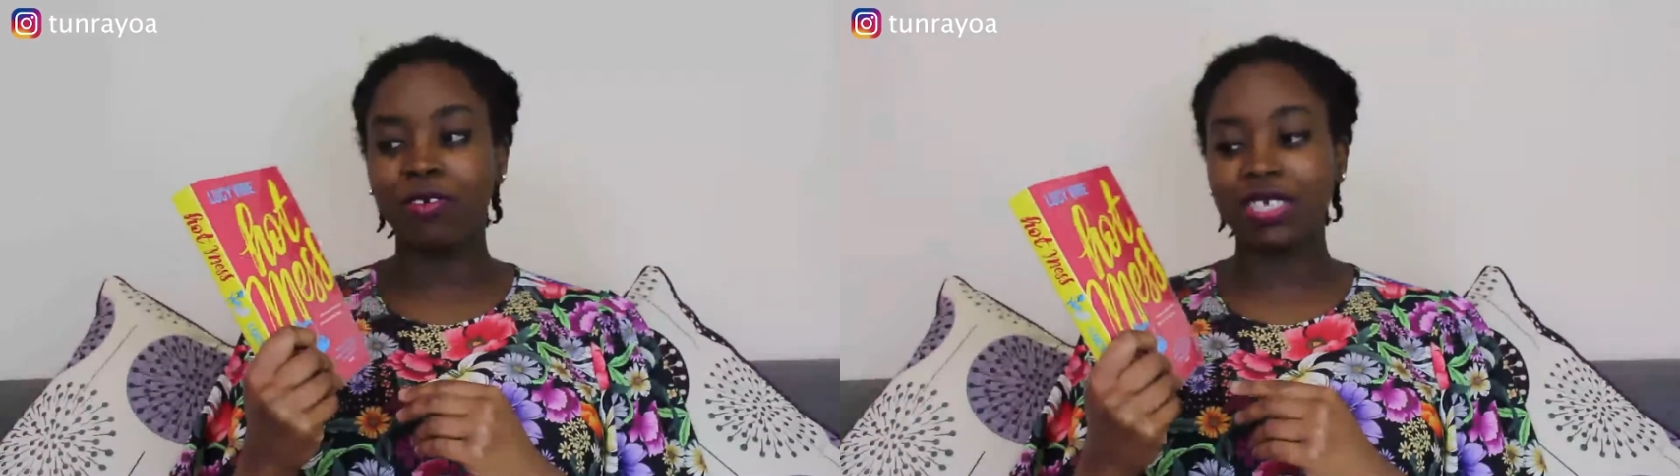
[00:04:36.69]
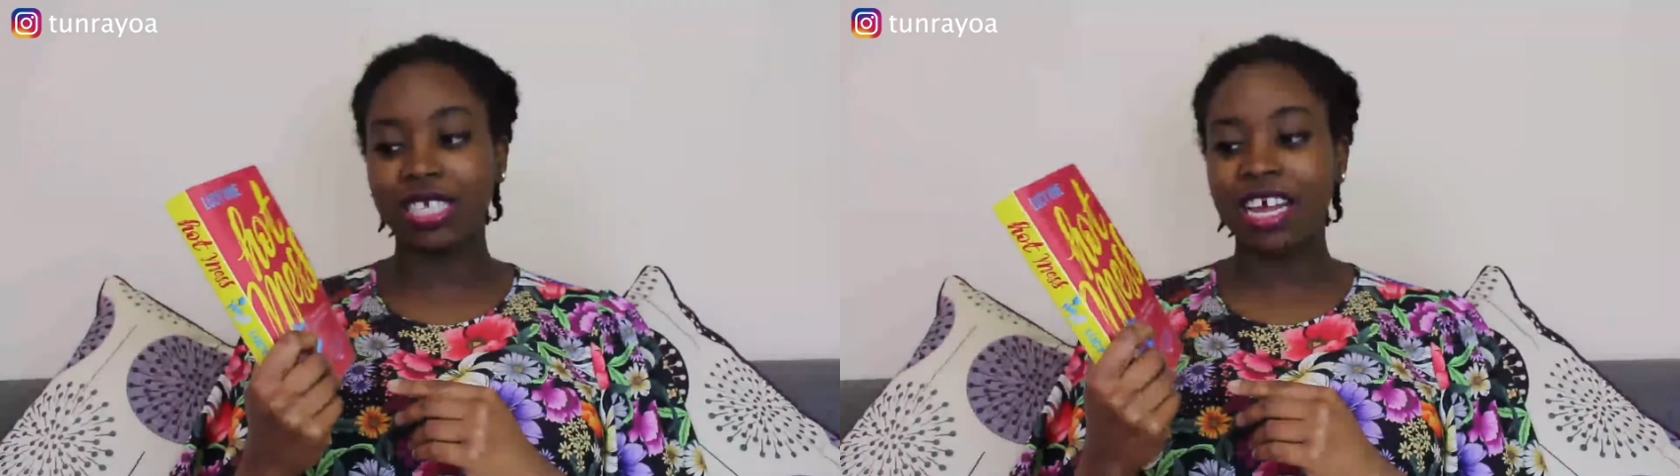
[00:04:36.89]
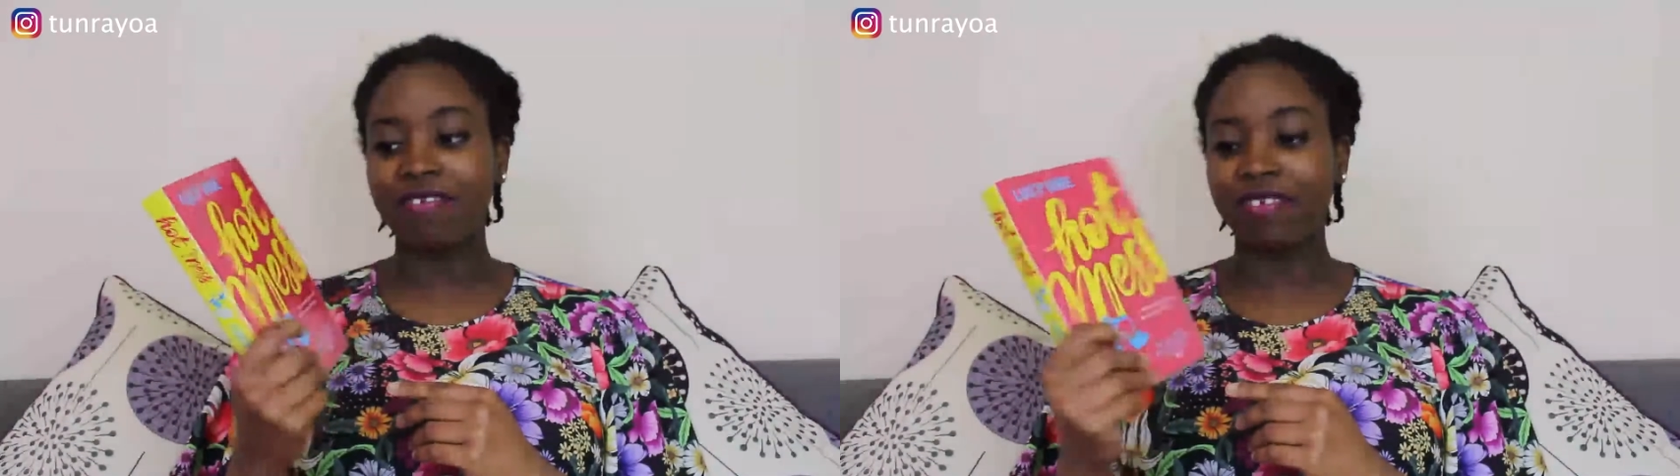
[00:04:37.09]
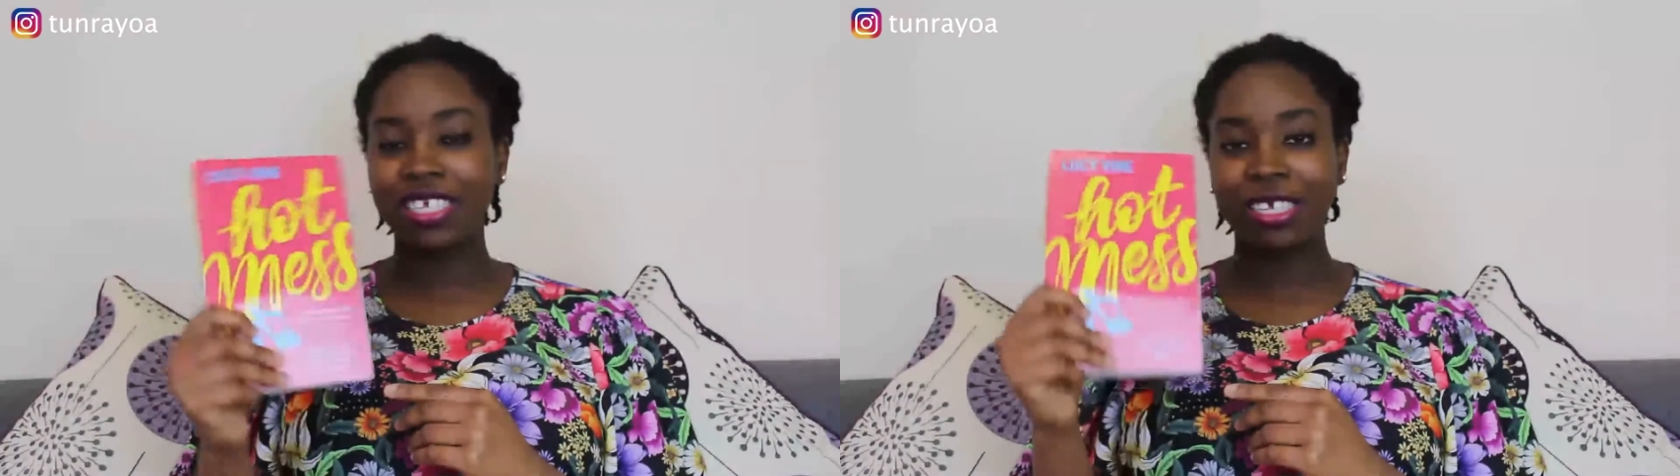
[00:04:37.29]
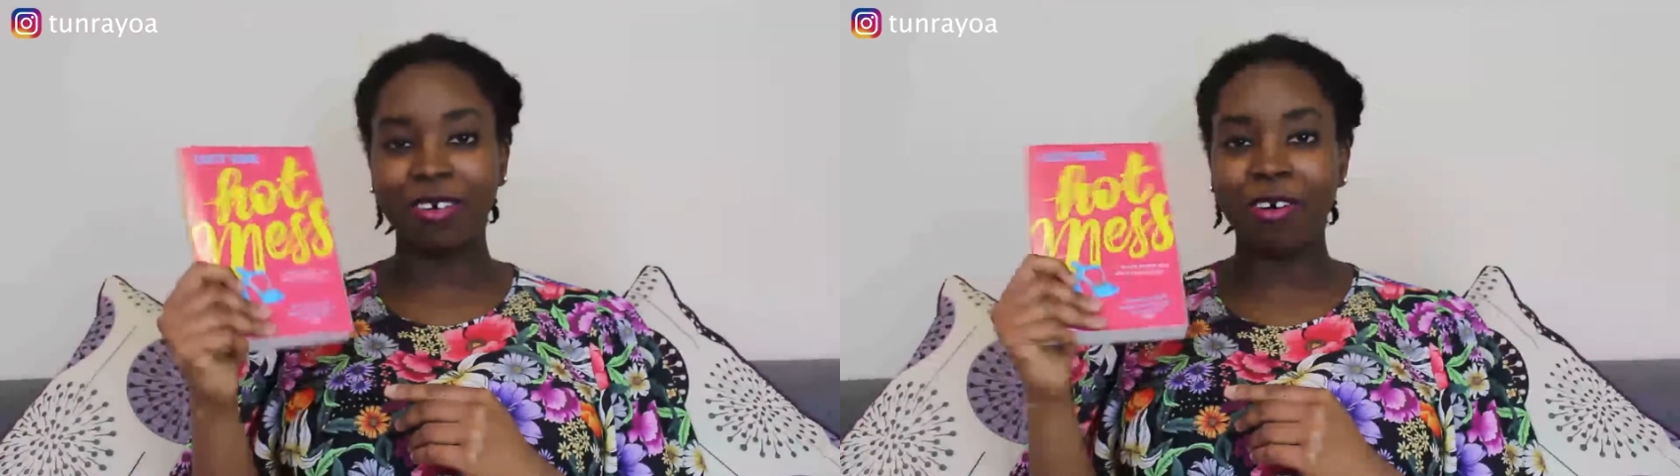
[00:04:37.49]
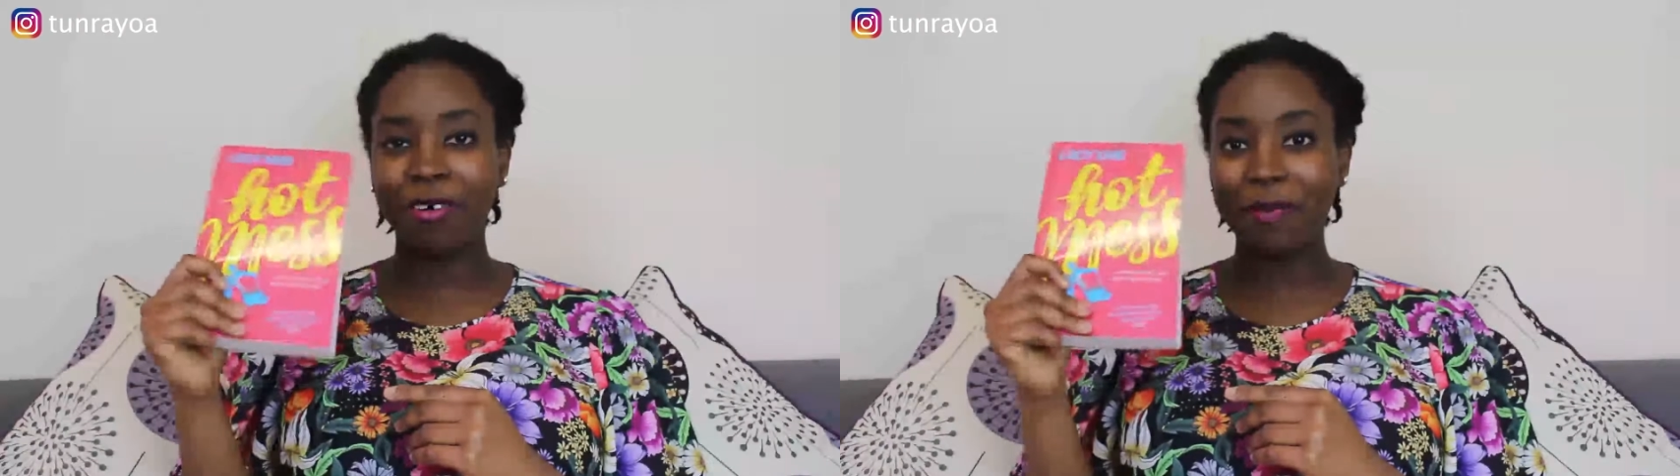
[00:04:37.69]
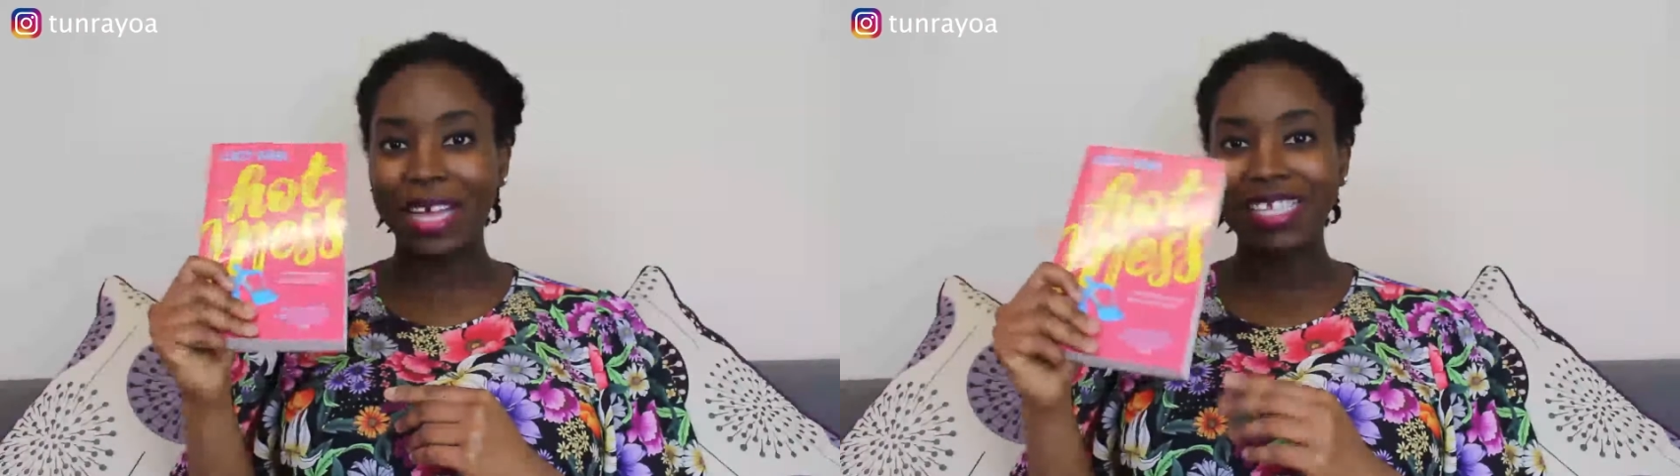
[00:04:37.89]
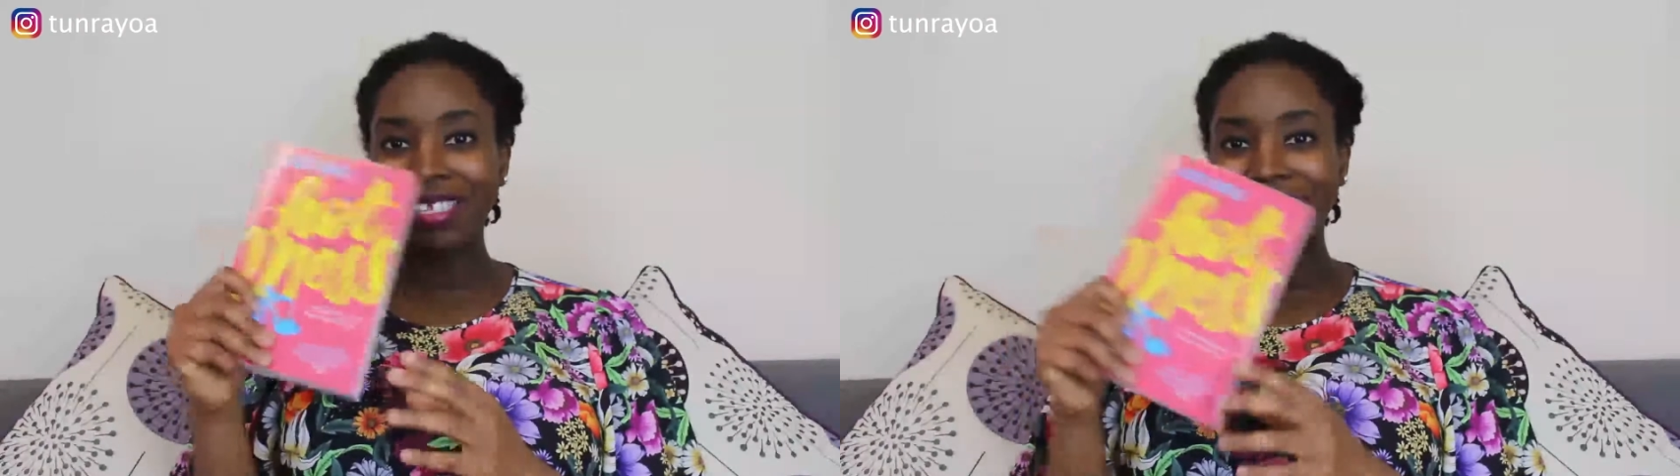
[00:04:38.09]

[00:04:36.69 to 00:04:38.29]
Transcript: whose life is a hot mess.